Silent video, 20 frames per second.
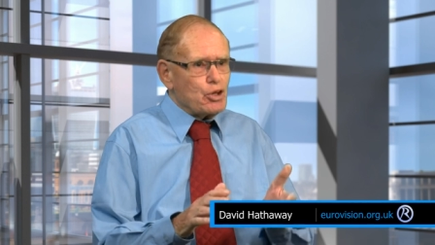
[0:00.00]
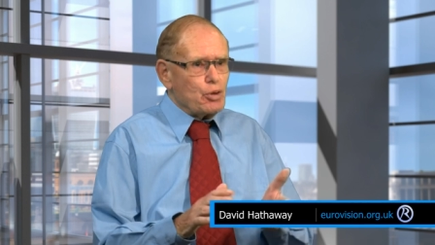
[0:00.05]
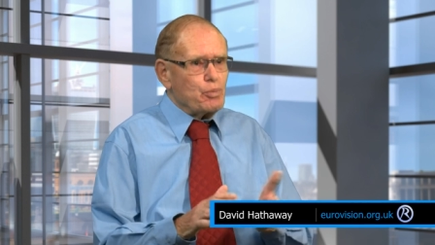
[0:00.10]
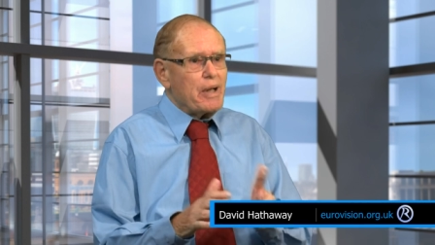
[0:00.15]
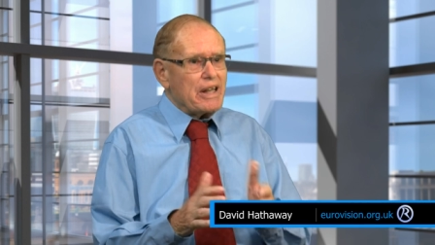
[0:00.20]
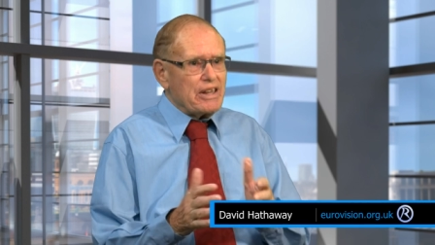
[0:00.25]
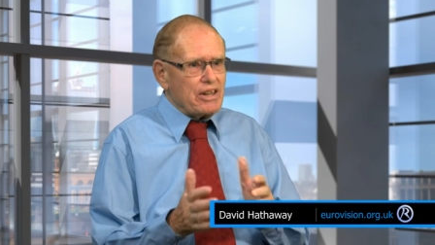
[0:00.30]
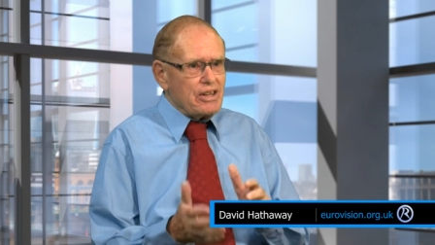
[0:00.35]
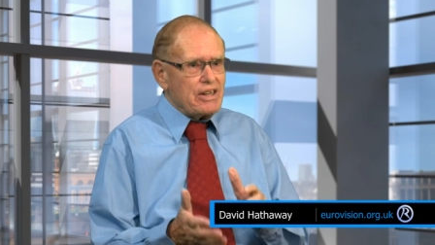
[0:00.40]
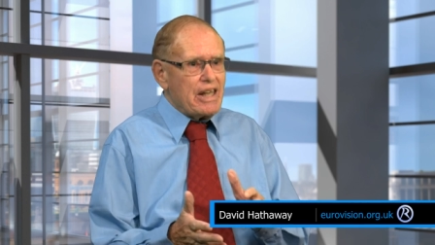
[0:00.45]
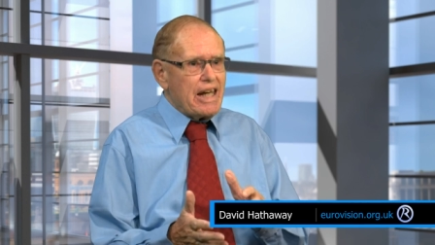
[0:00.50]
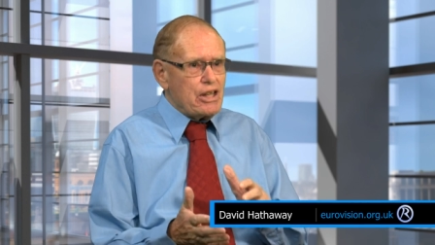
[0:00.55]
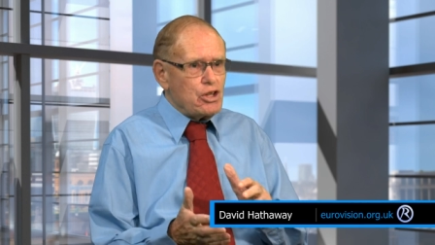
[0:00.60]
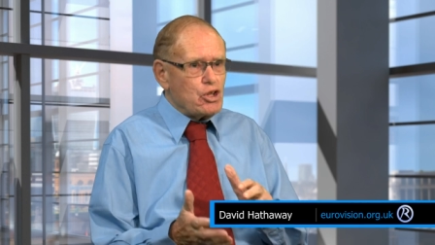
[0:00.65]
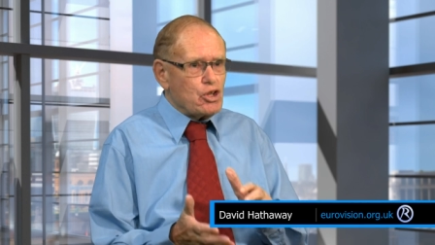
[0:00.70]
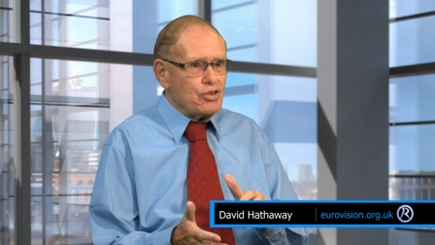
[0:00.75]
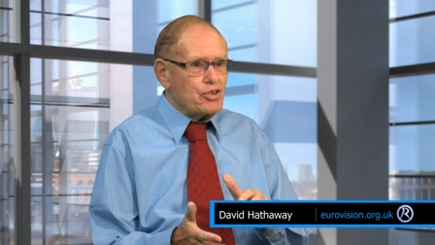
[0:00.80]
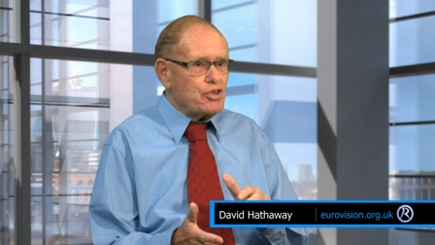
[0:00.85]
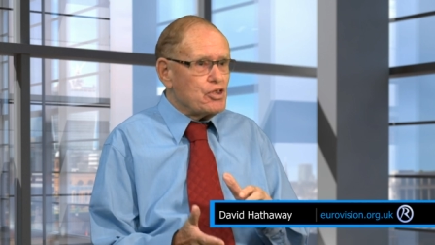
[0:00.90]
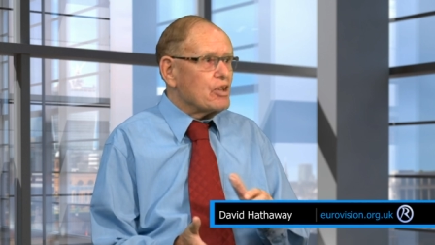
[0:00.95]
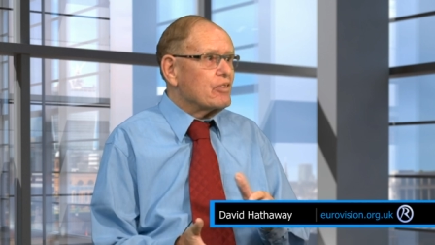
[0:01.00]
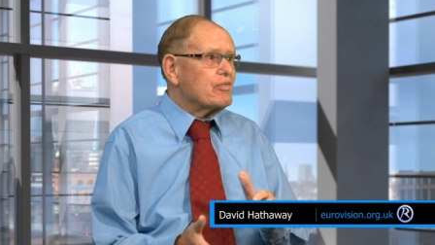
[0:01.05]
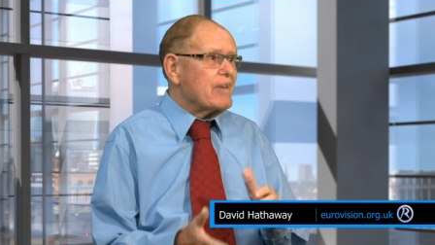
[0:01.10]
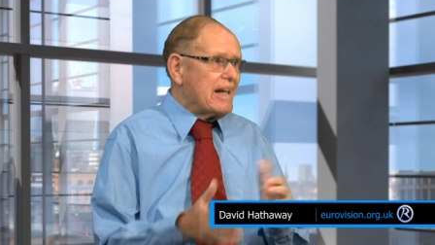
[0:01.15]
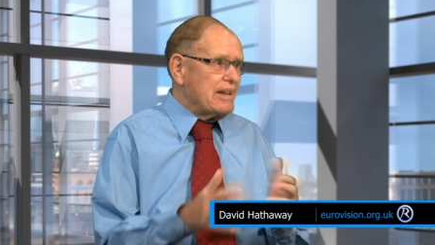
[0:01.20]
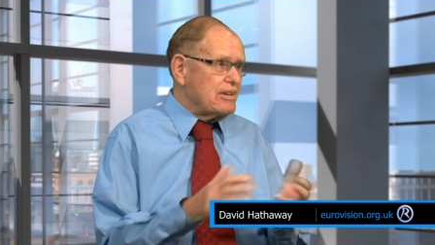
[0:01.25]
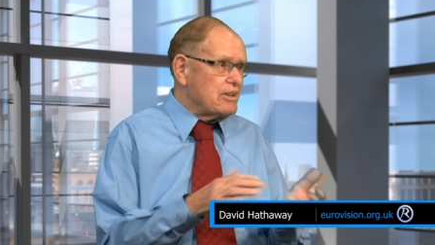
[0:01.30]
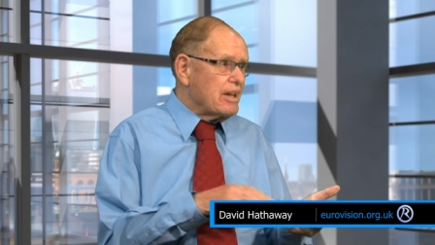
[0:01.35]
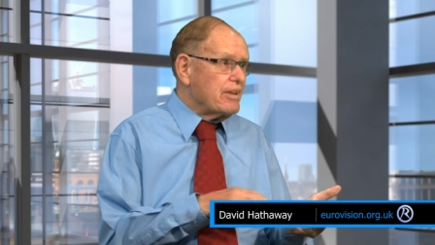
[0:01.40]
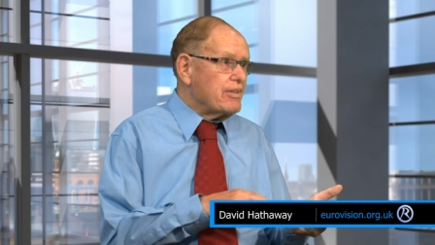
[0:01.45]
whether they should
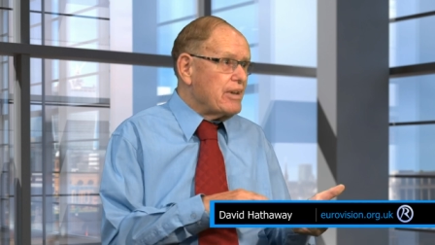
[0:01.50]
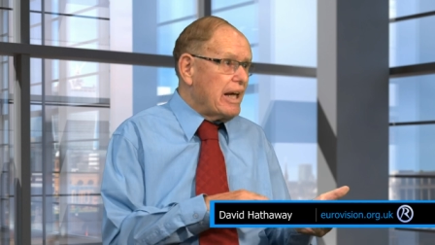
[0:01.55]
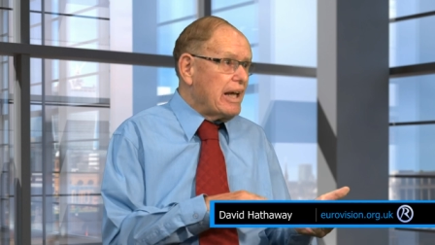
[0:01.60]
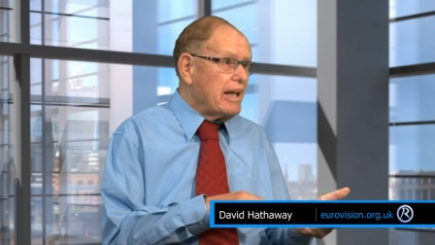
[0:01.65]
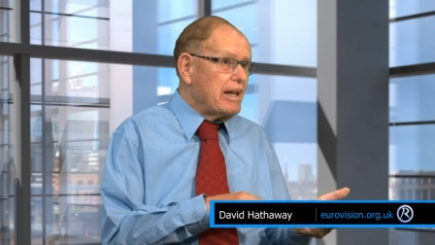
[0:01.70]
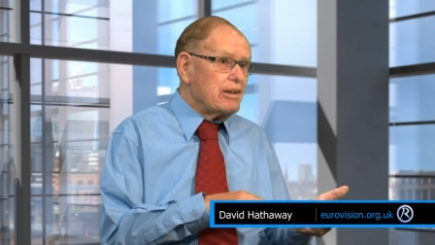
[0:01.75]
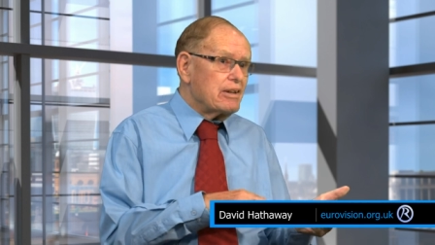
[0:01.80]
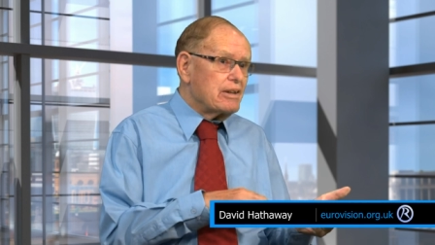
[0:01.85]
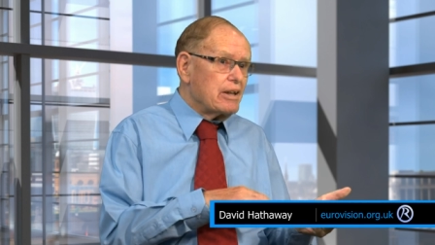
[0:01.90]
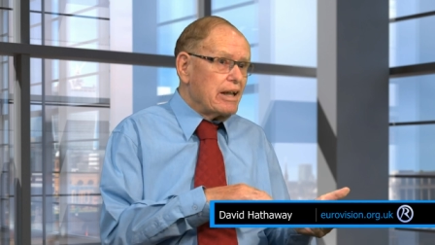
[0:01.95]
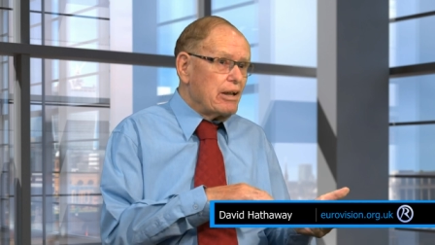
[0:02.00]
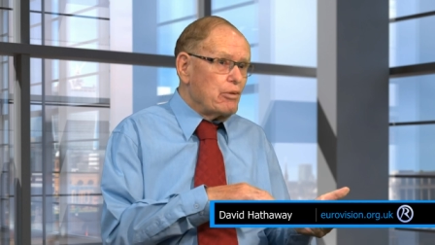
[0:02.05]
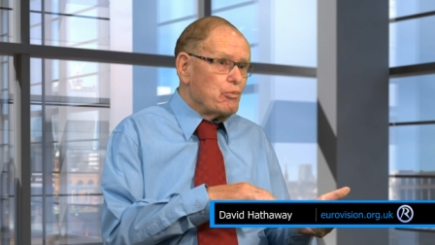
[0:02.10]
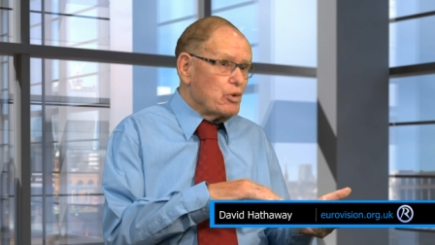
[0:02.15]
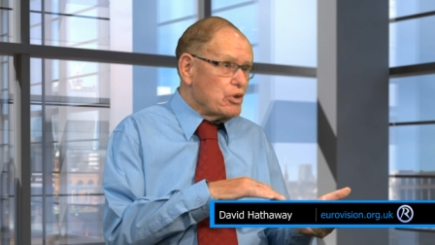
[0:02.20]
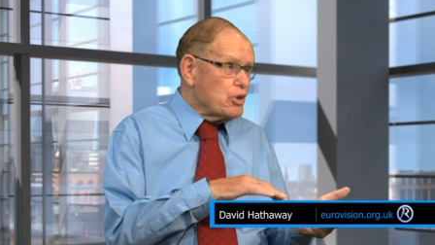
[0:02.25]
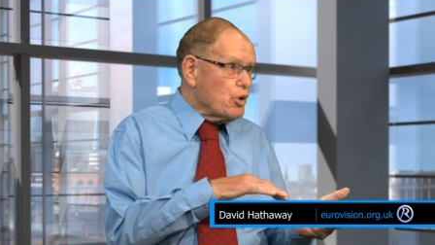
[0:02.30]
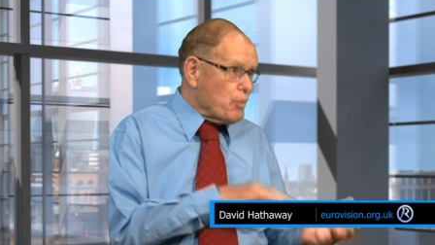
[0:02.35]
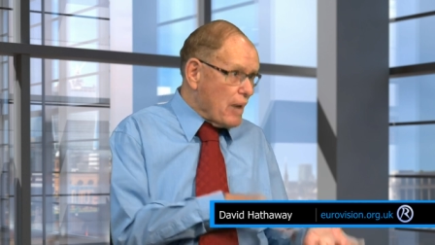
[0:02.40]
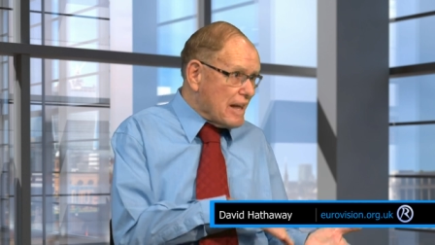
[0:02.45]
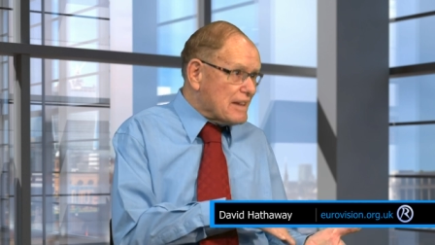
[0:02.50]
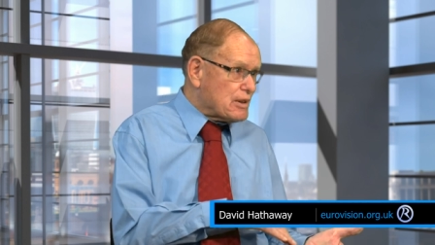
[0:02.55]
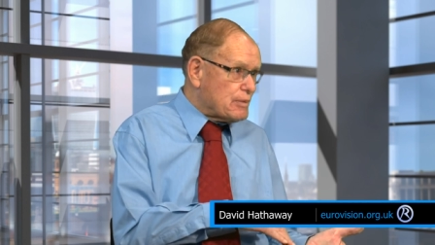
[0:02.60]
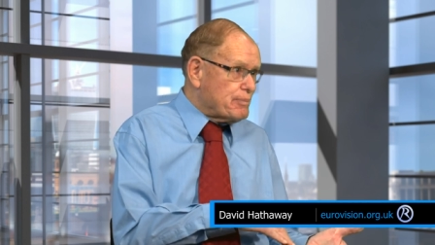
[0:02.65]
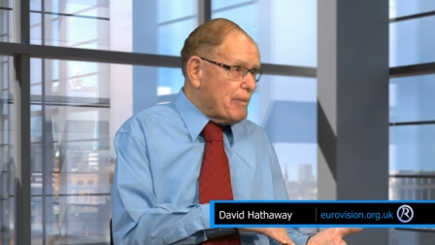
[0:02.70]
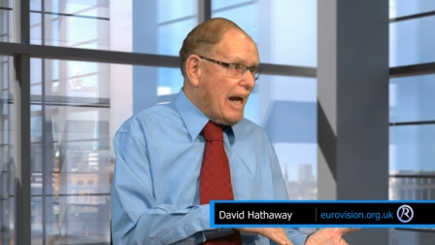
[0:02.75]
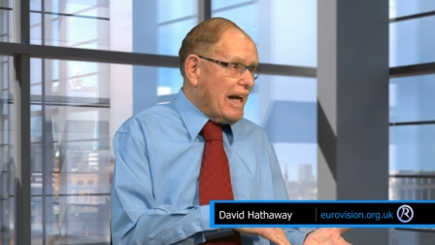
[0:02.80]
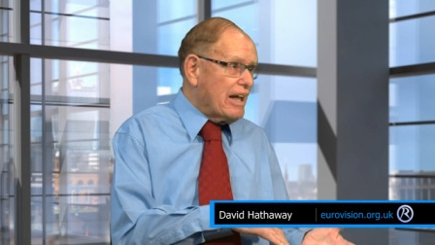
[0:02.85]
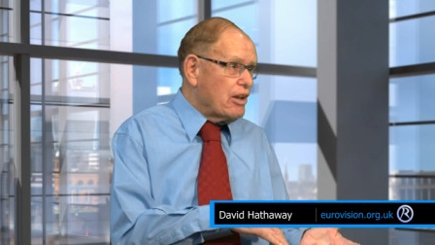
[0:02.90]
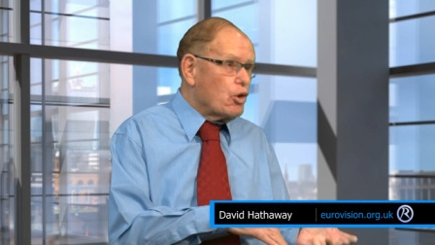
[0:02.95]
surrender the West
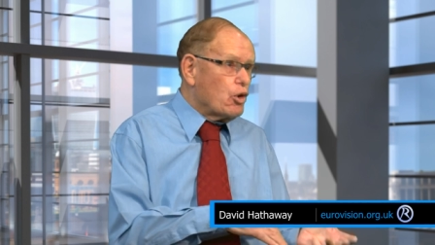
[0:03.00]
Bank